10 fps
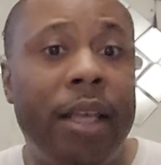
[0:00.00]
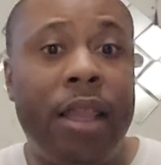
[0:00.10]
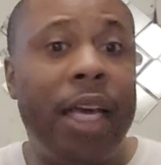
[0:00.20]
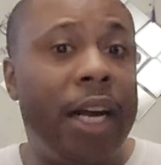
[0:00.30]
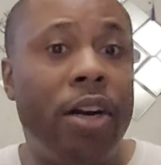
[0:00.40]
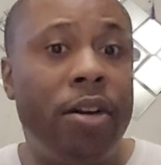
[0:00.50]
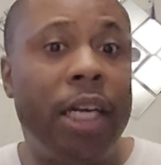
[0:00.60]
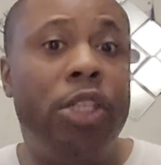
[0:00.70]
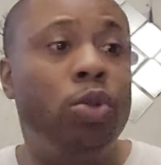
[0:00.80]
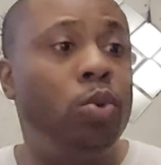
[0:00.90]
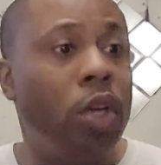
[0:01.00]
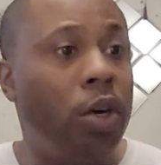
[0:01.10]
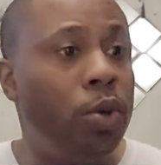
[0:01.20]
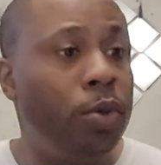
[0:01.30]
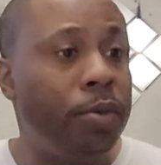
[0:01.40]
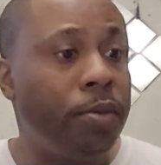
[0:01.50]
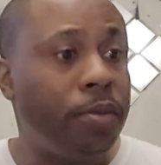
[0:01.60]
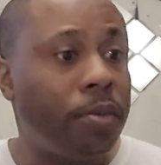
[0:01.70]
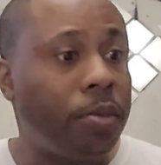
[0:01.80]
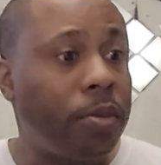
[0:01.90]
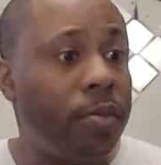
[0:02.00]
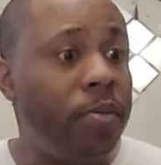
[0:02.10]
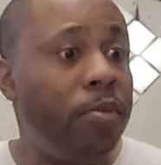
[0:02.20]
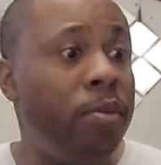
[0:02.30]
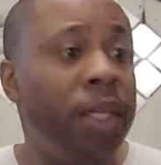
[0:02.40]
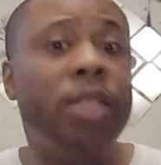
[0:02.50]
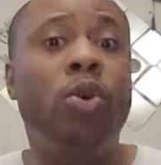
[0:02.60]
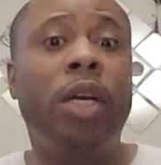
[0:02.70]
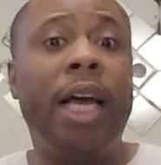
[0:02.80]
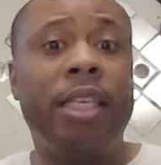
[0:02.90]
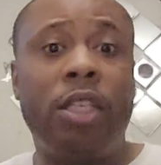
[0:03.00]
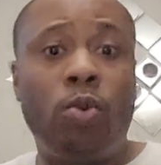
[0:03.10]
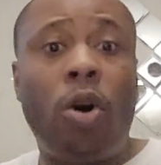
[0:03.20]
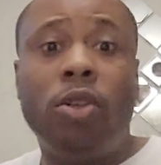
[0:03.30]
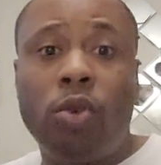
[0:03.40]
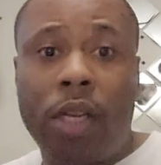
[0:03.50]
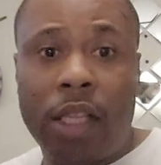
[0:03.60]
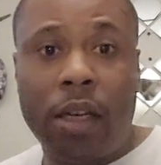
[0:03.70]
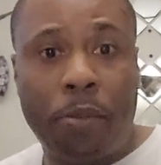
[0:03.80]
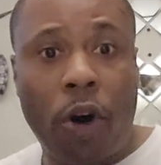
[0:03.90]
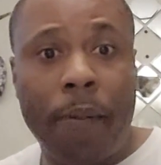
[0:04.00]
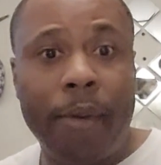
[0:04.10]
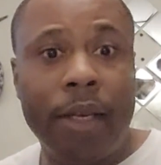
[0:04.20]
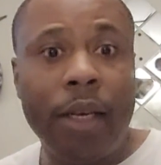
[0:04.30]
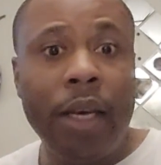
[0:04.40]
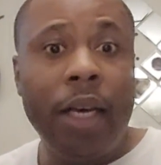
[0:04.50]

there that you know that's going to actually walk to another department